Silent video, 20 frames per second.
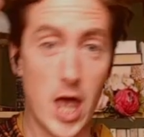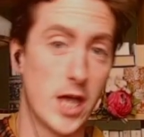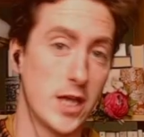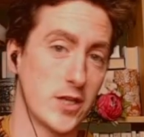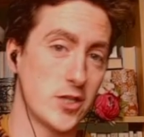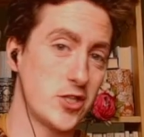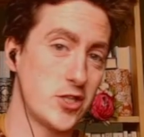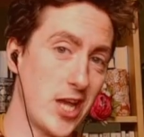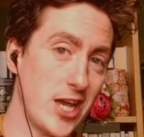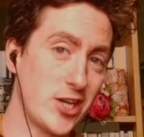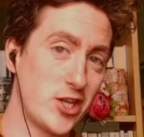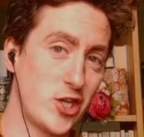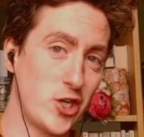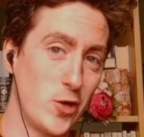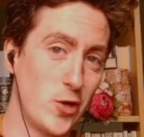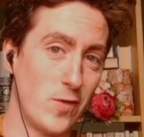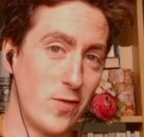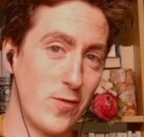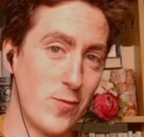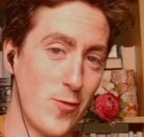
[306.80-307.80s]
Stay
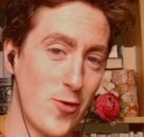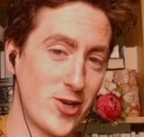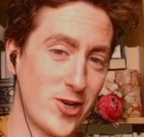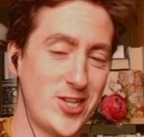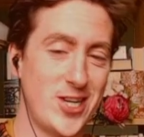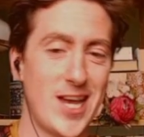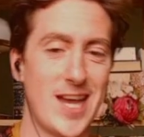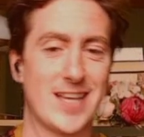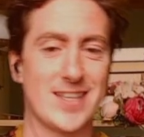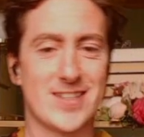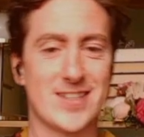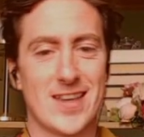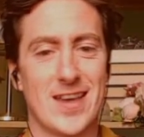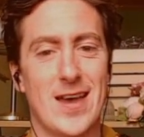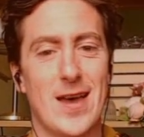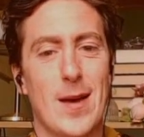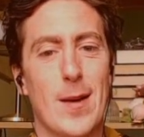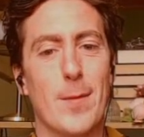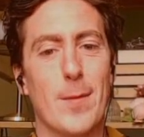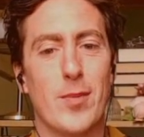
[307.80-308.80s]
tuned for more chess.
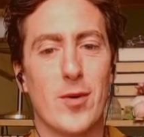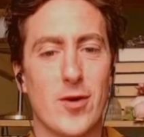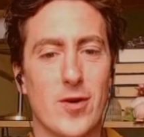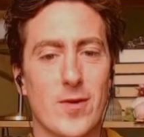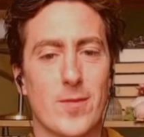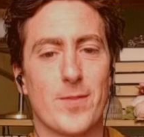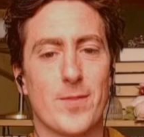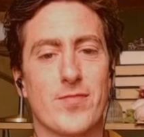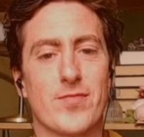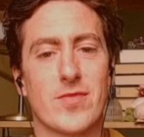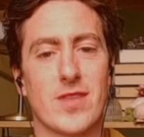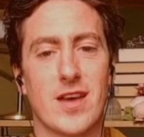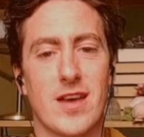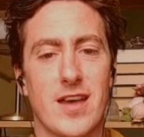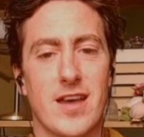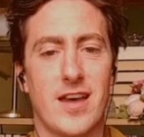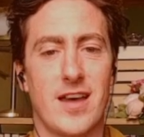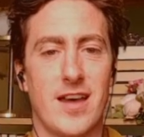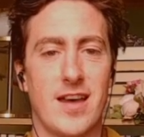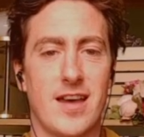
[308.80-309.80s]
But
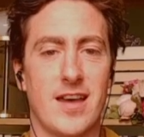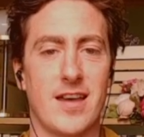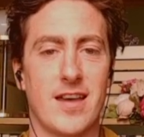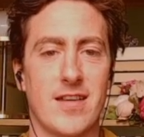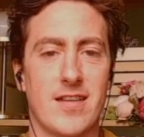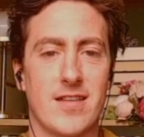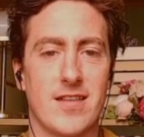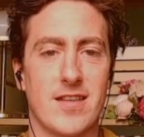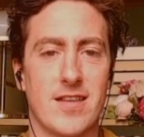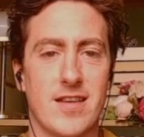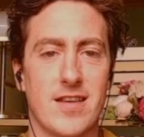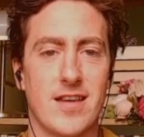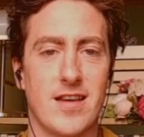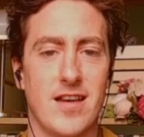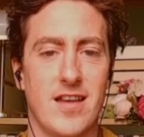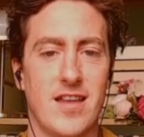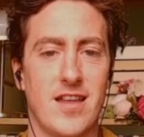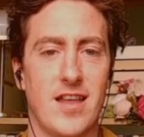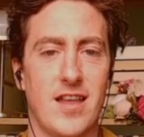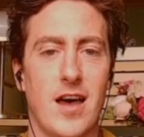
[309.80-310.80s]

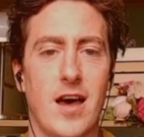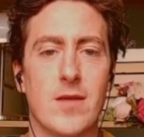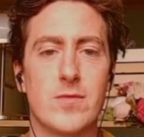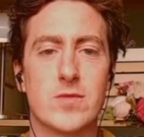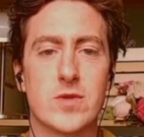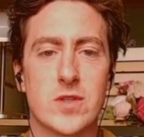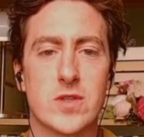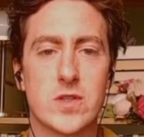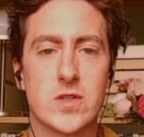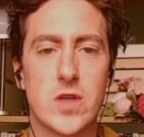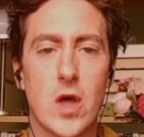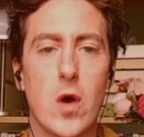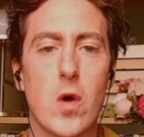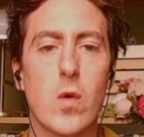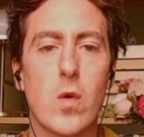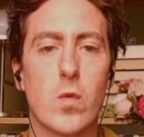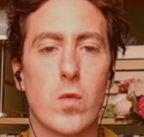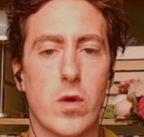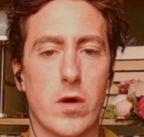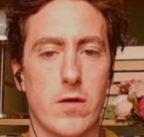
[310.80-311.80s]
I'm so
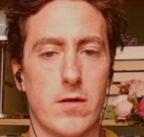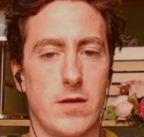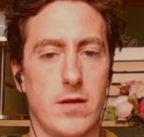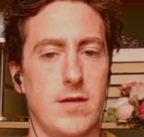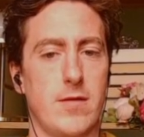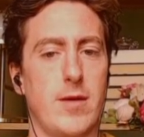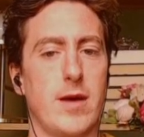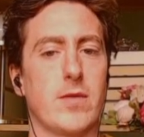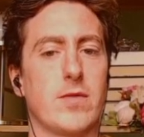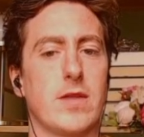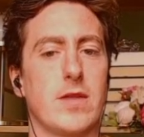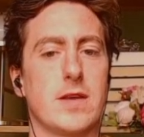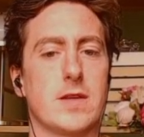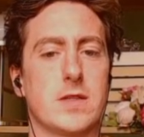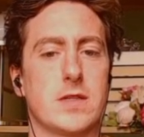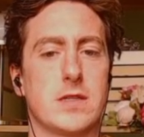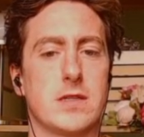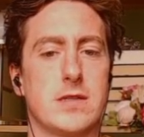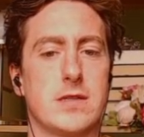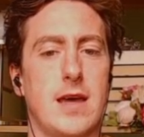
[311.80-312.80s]
worried about
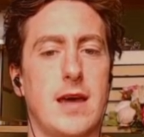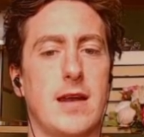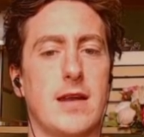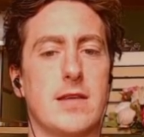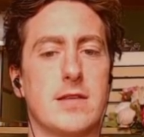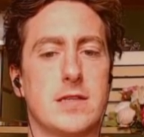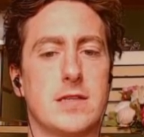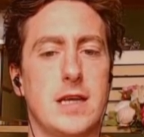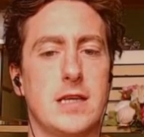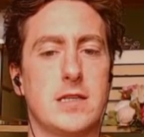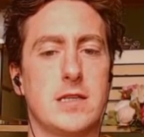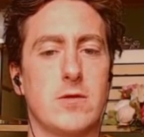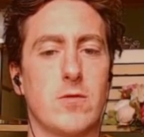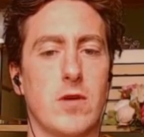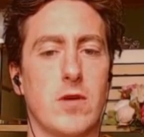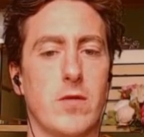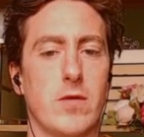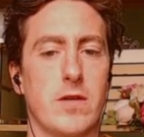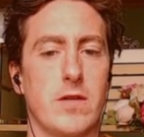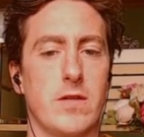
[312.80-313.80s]
this that essentially what
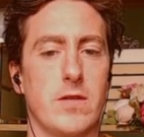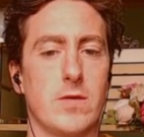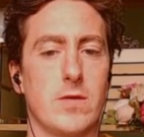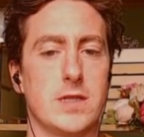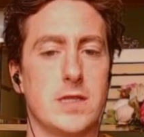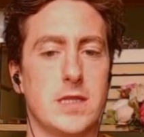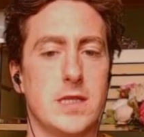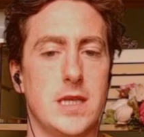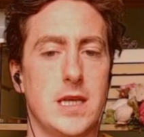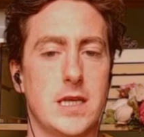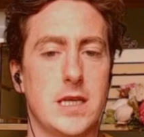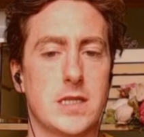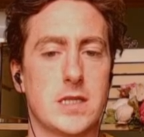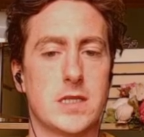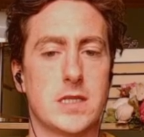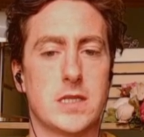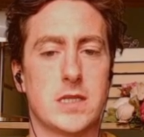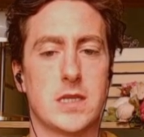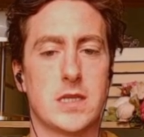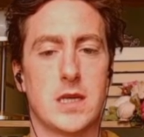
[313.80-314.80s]
I want to do is
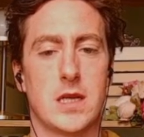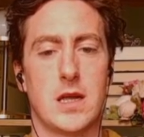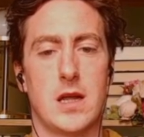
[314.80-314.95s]
this.